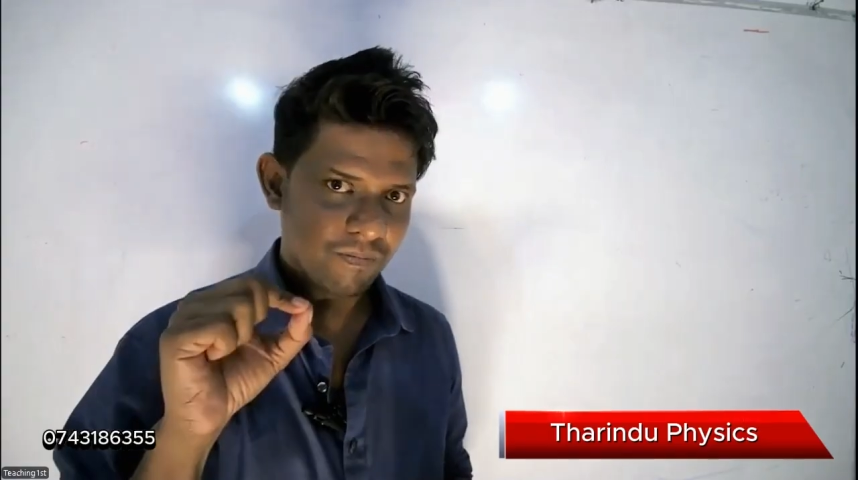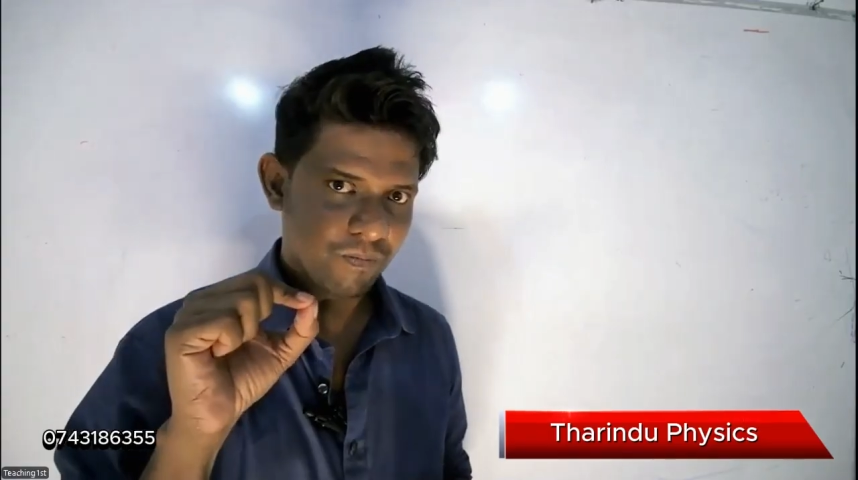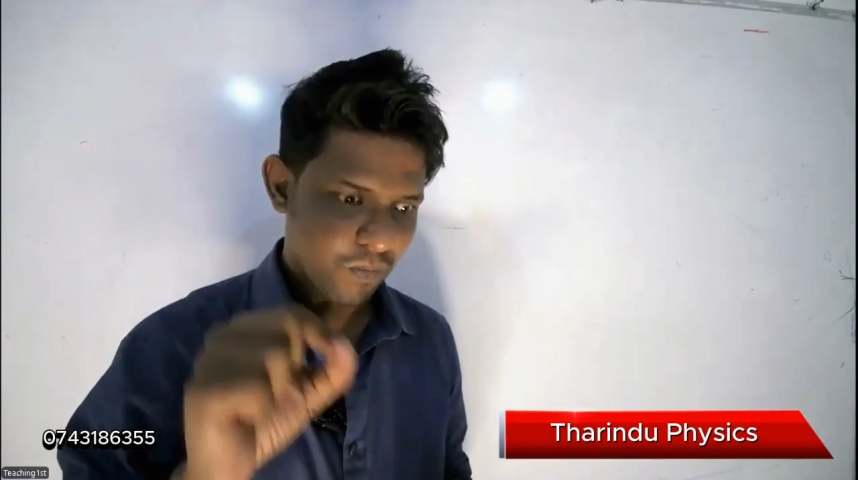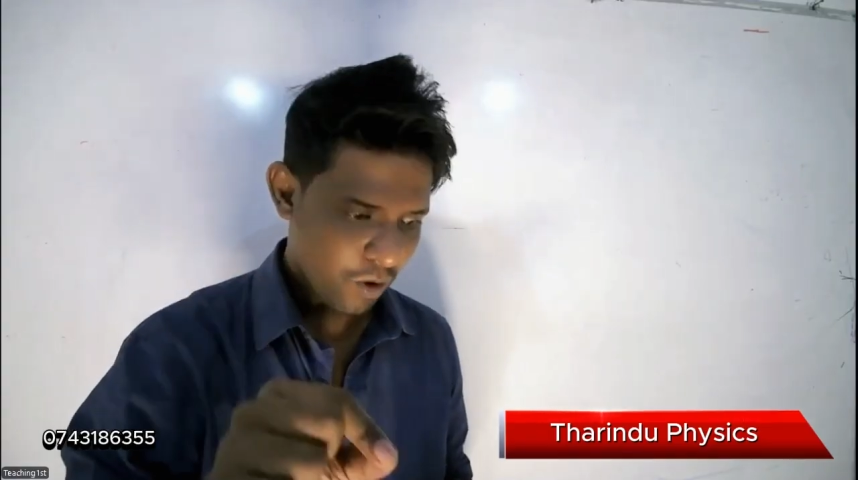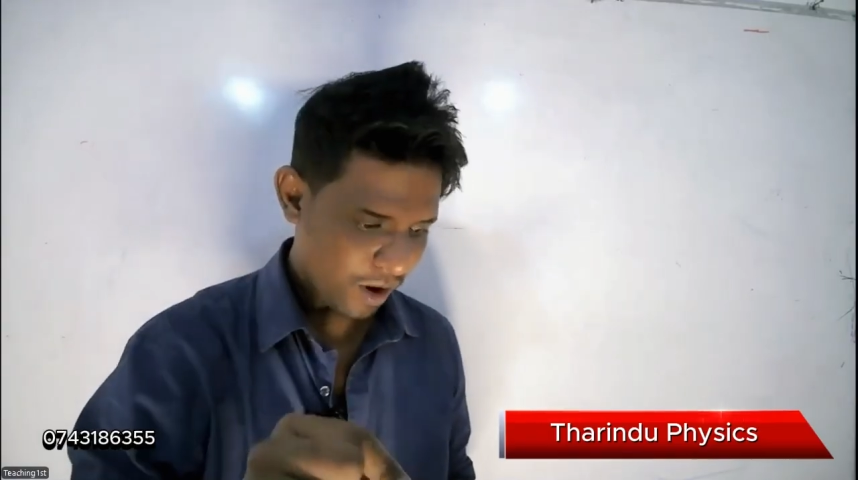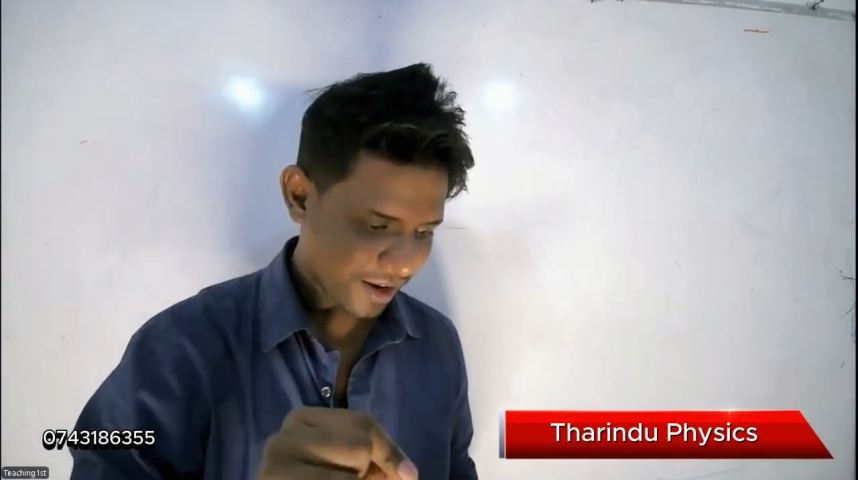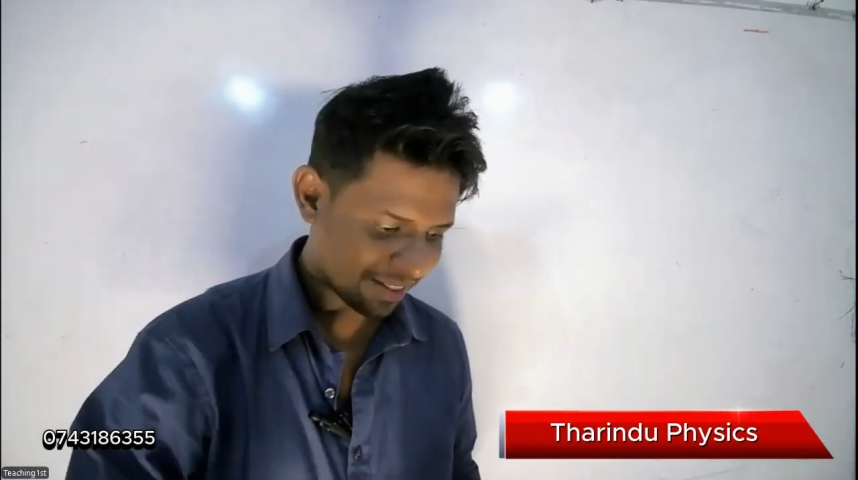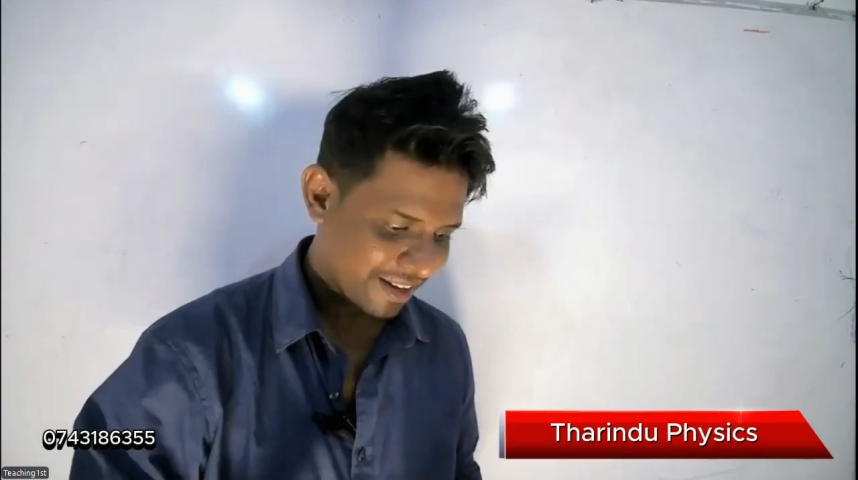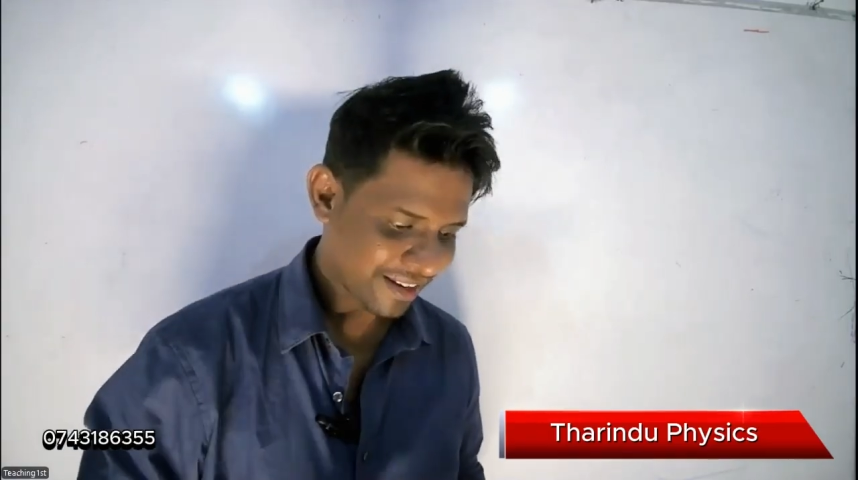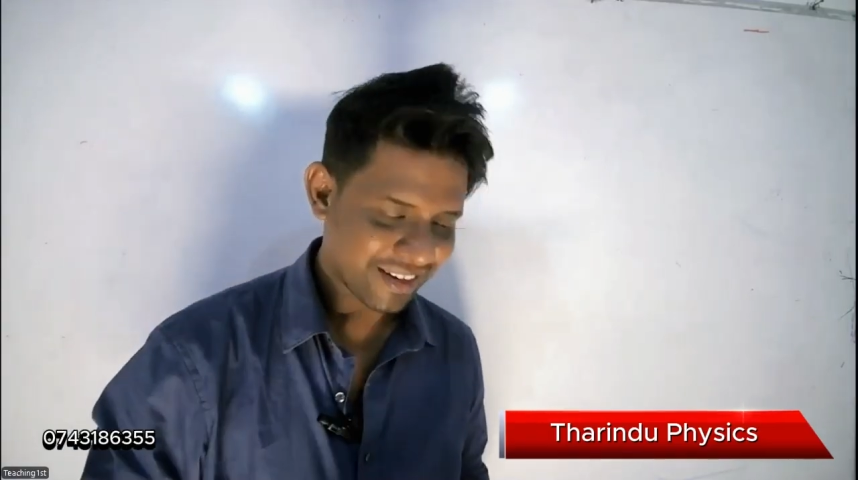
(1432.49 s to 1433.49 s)
more
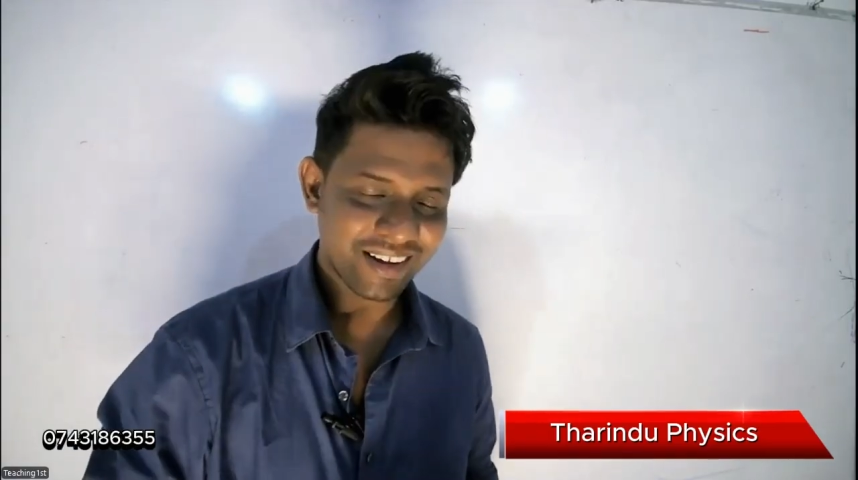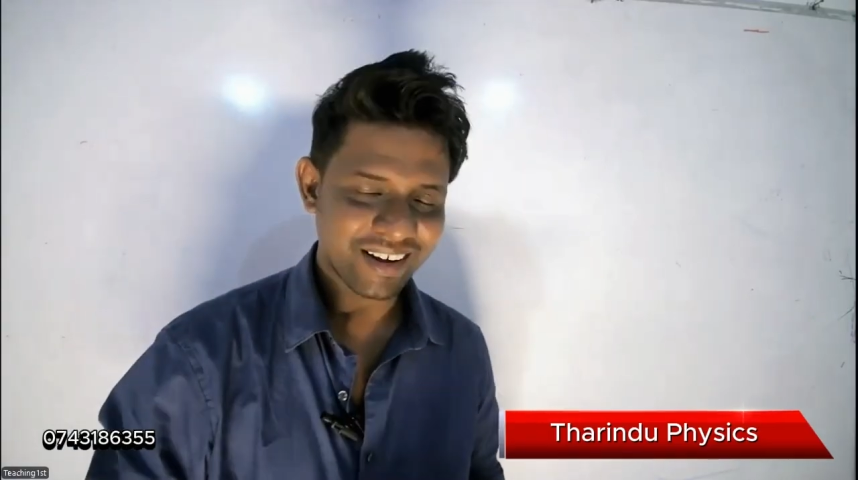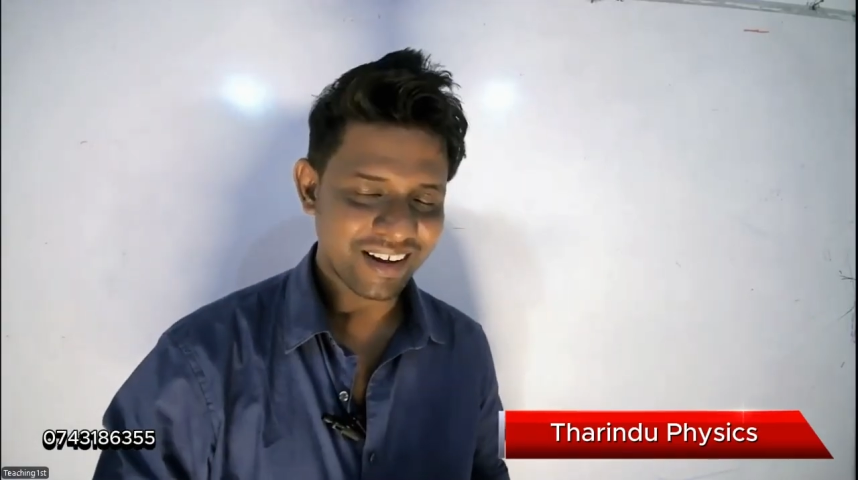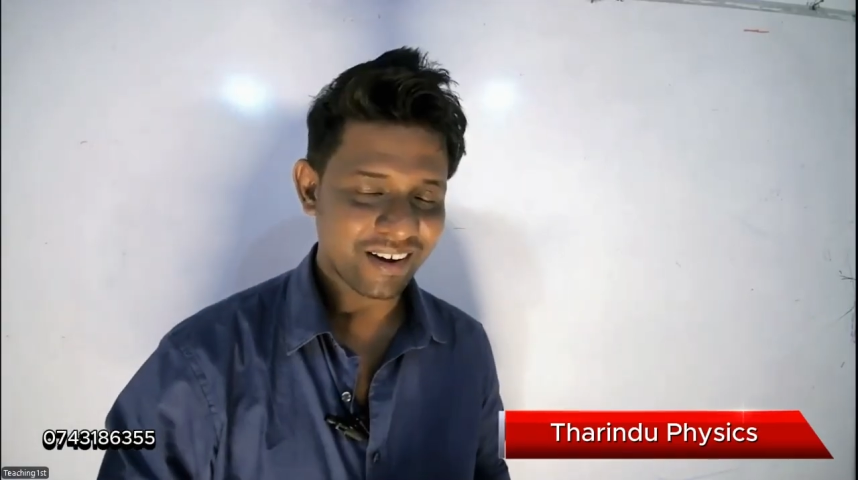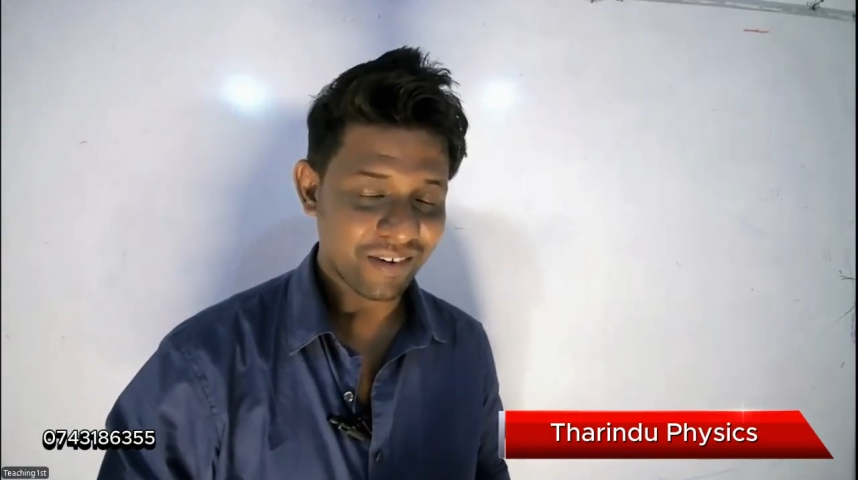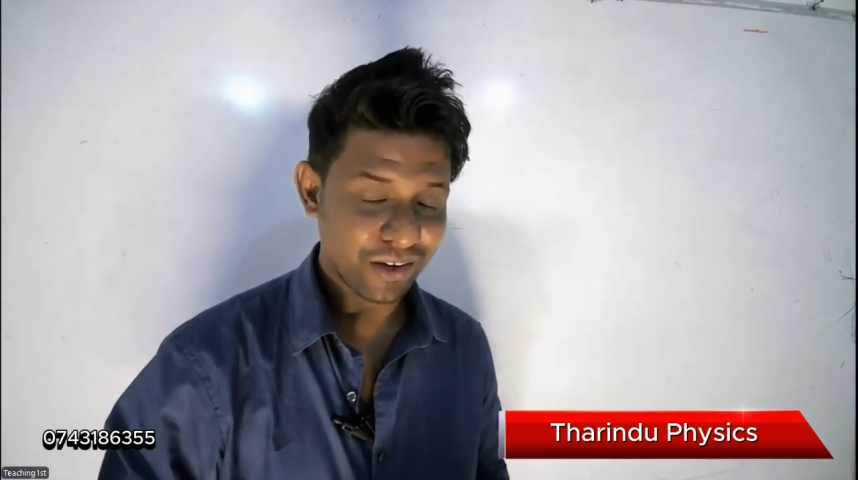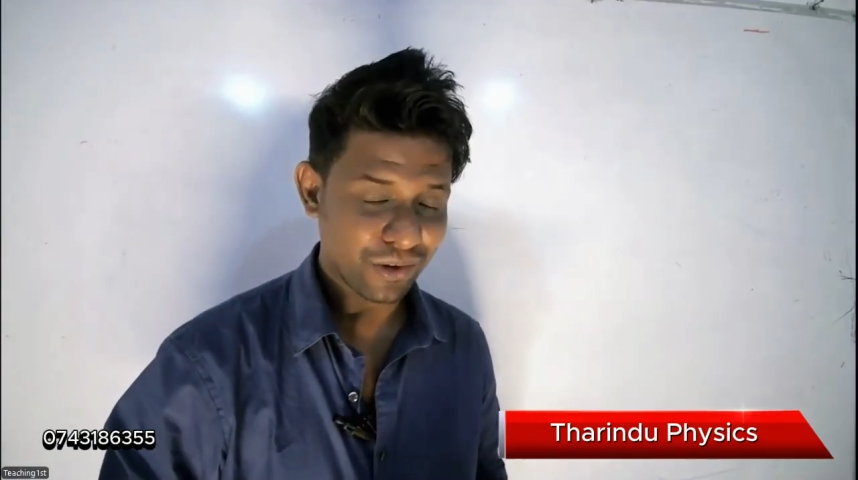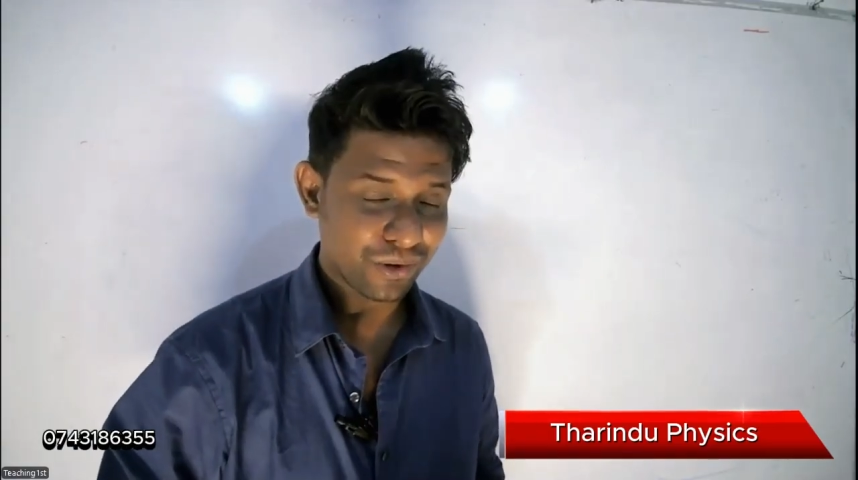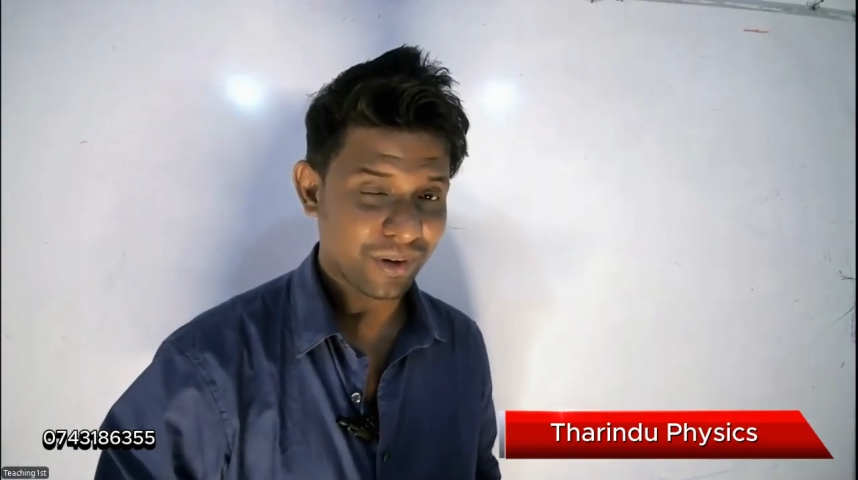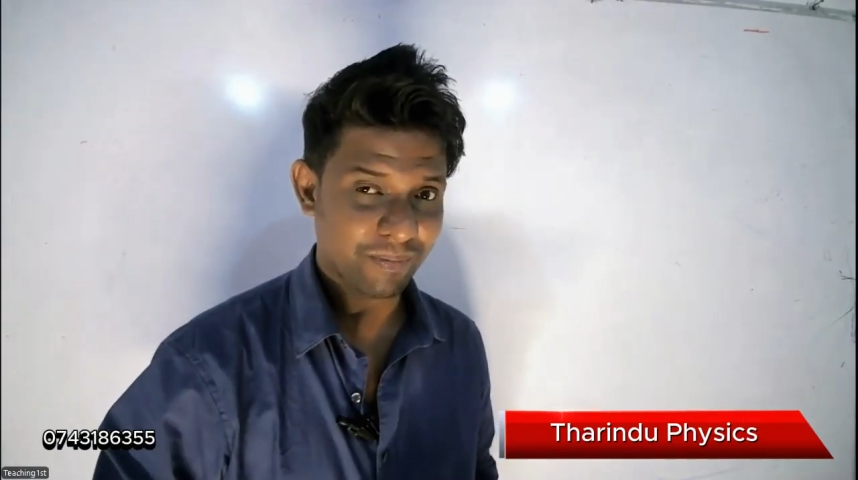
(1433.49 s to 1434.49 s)
in that area when
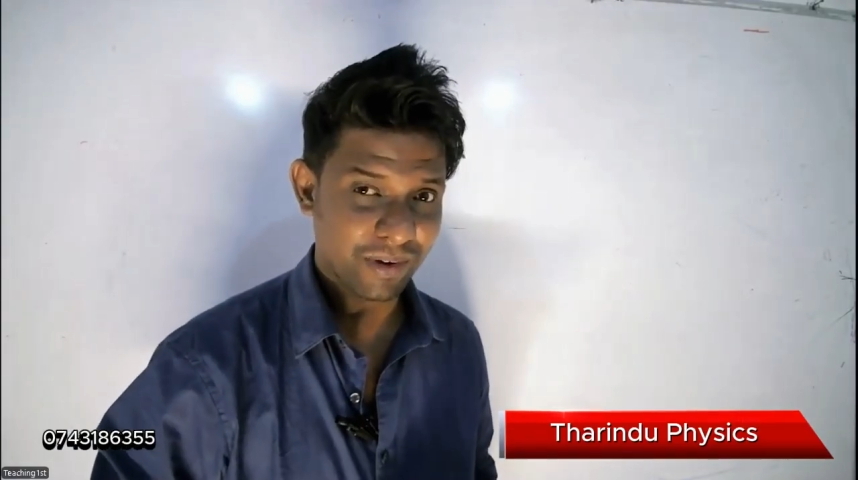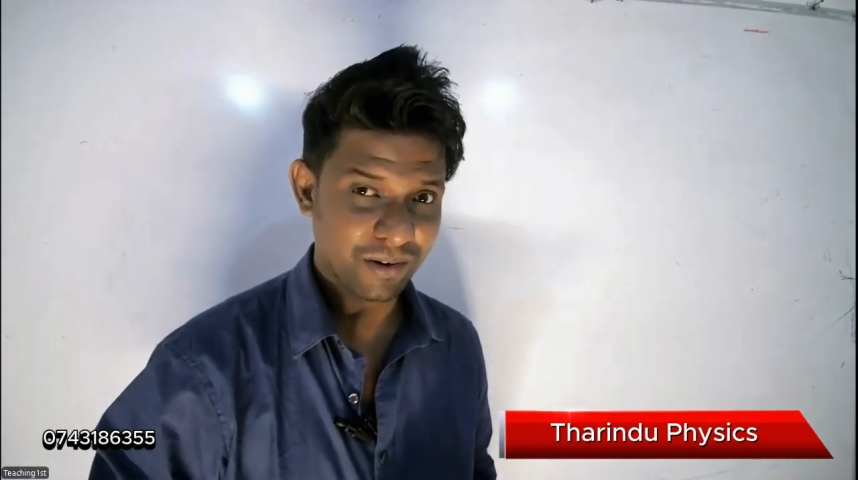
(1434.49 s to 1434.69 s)
you're doing,